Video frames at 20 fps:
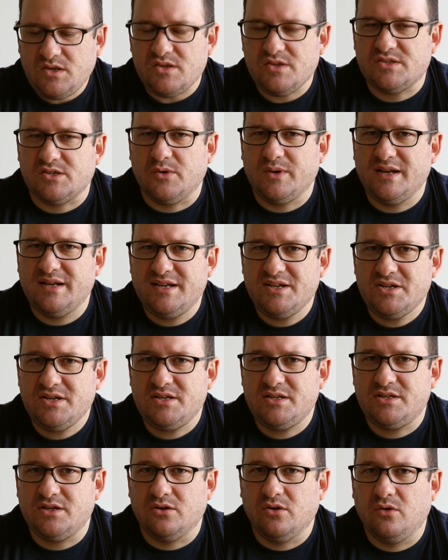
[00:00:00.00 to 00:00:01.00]
So in
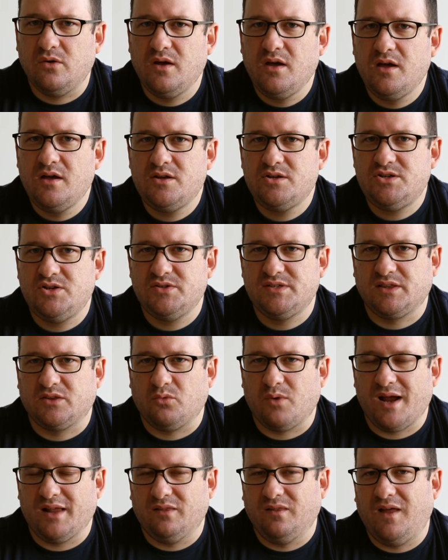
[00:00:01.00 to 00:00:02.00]
addition to choosing the
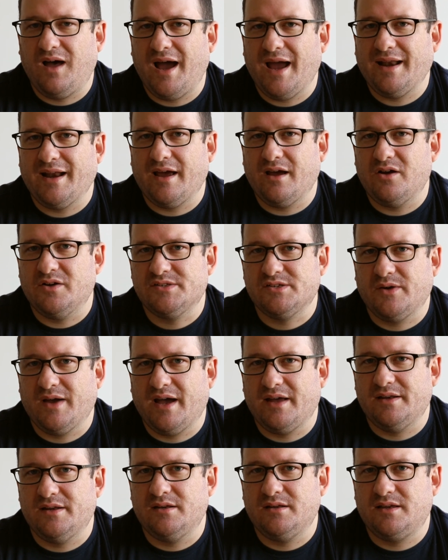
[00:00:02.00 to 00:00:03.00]
right line, I also
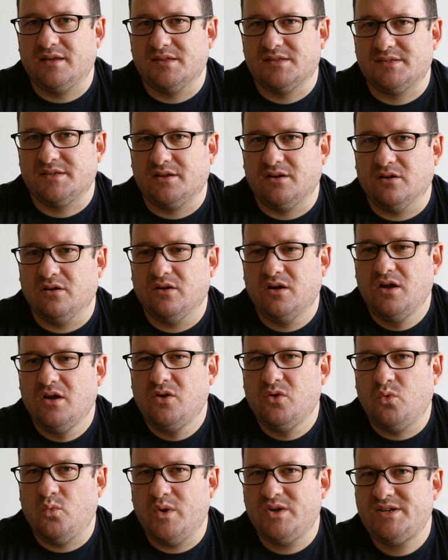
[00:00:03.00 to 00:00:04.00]
had to consider
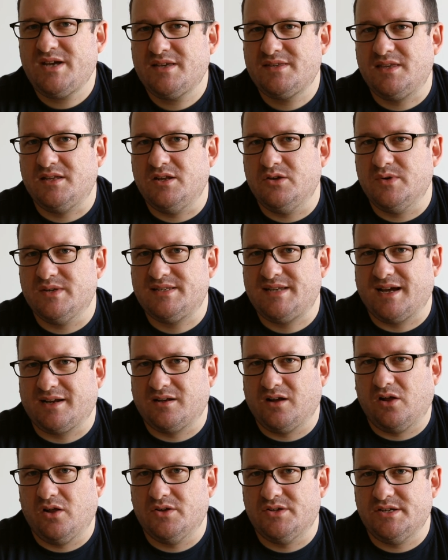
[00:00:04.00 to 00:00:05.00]
which has the newest
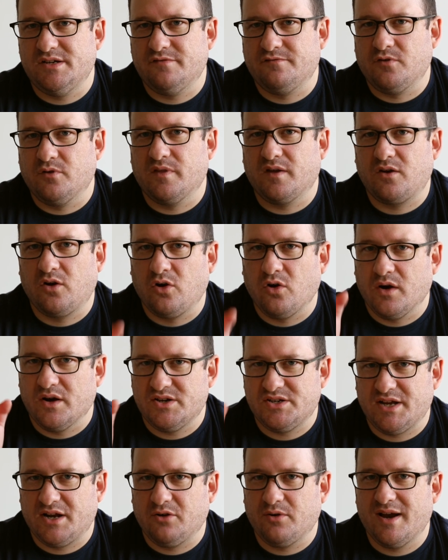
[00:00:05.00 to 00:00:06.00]
technology for the current
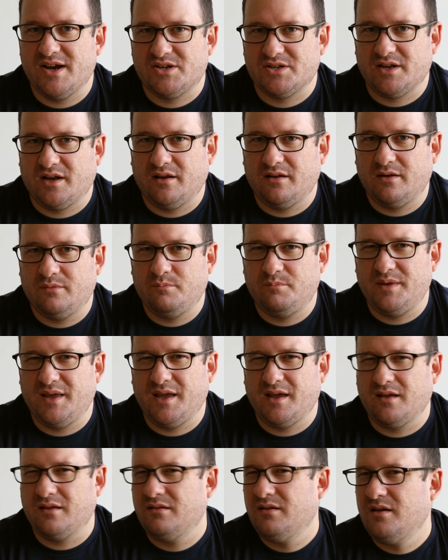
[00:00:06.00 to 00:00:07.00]
generation,
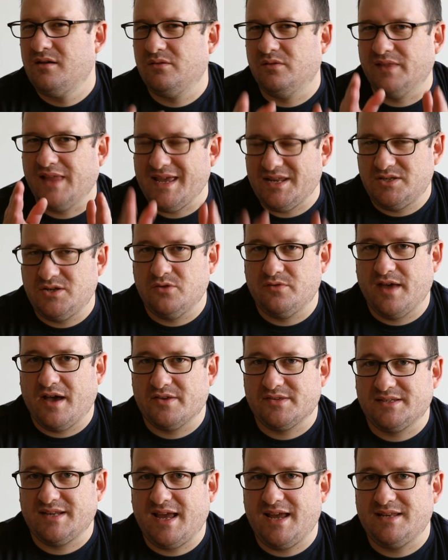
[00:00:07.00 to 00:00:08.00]
being late
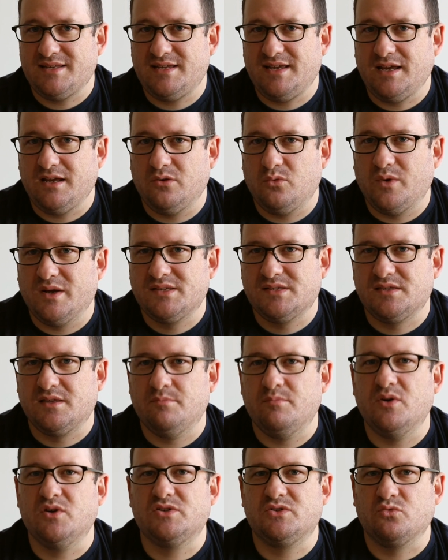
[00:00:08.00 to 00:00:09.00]
2018. What's the
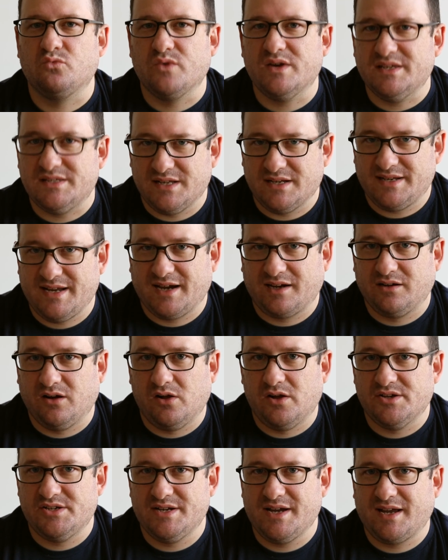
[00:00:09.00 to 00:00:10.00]
most recent
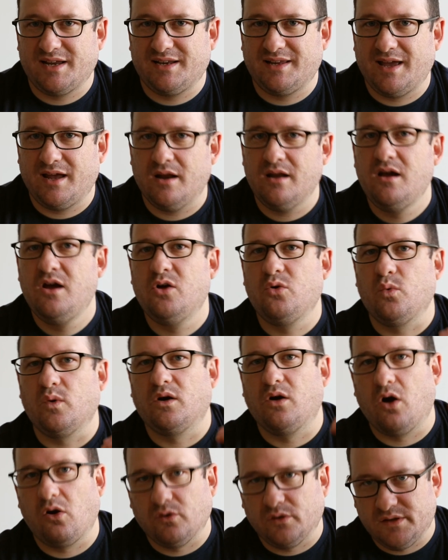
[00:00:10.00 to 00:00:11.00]
technology I can get,
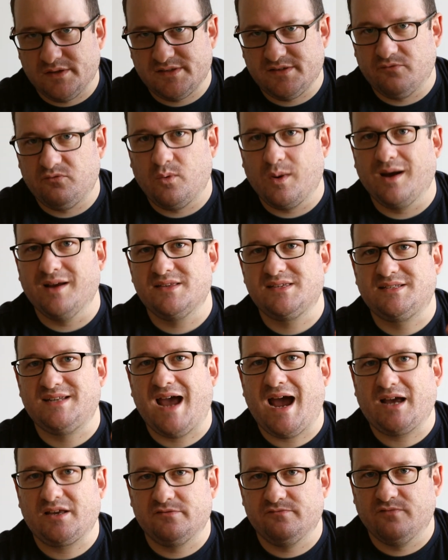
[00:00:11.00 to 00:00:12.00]
regardless of where it
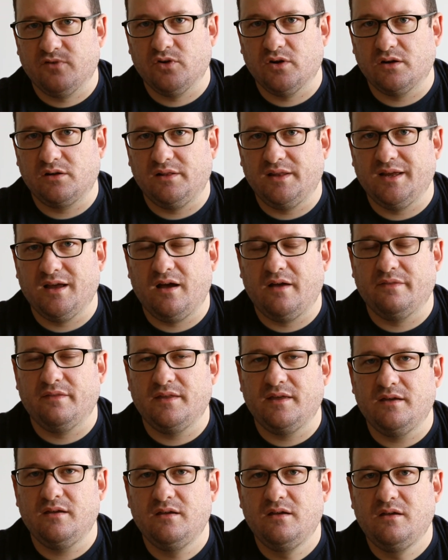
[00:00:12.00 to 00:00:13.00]
stacks vertically on
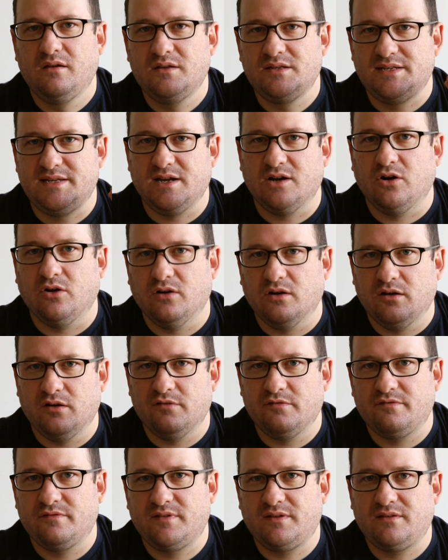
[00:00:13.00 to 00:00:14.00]
the tier
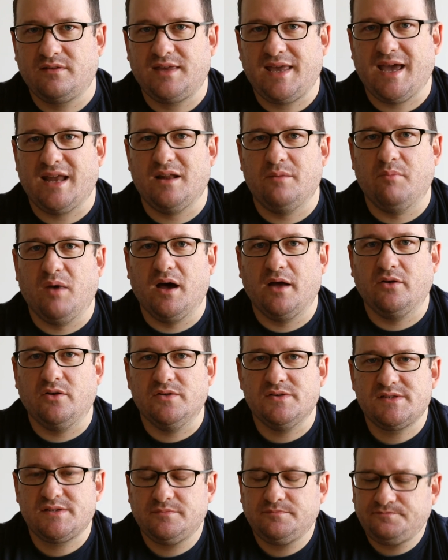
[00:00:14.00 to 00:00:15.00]
of Canon
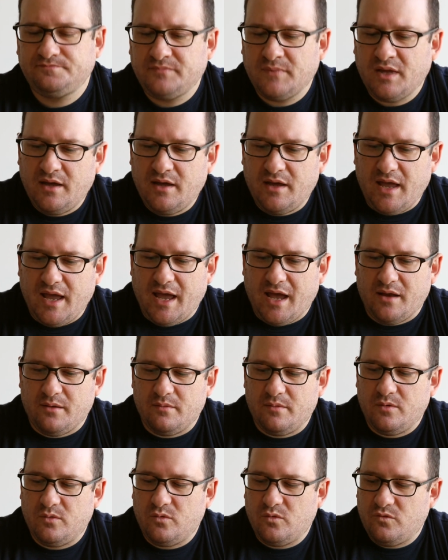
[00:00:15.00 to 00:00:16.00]
models.
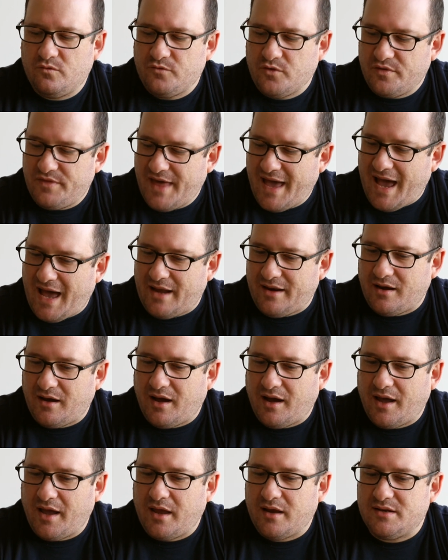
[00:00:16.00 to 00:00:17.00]
And for that,
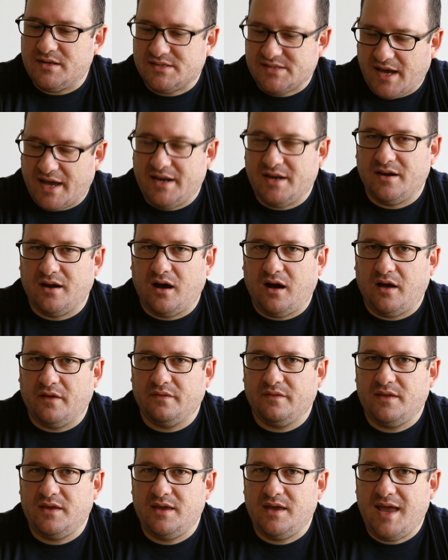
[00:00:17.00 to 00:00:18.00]
I decided
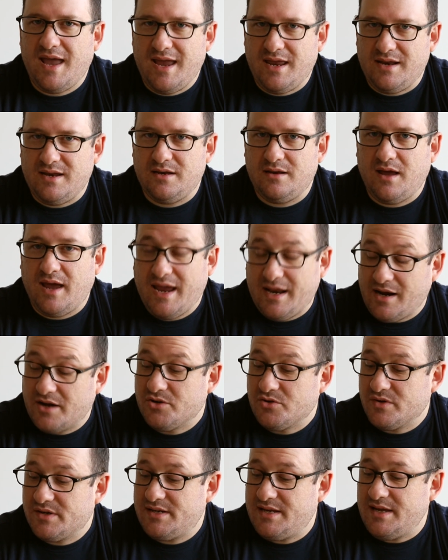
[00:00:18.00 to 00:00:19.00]
on the
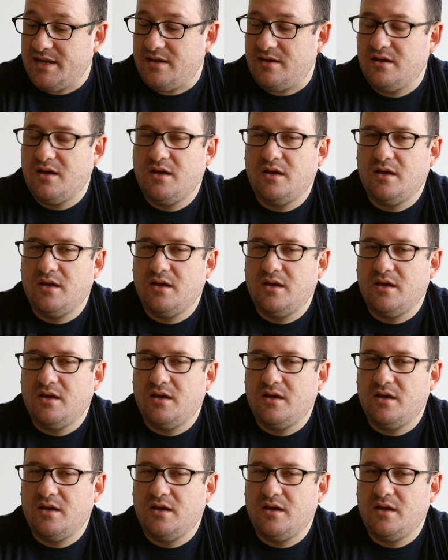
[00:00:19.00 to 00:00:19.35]
800D.